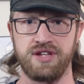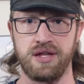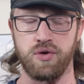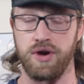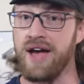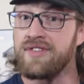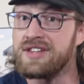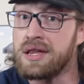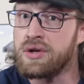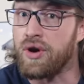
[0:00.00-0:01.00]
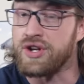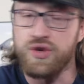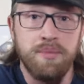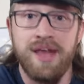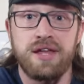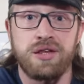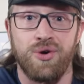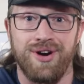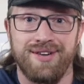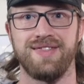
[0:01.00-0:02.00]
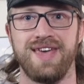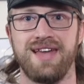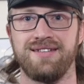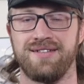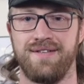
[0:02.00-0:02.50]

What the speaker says: a Discord. I have a Discord. Join my Discord. The end.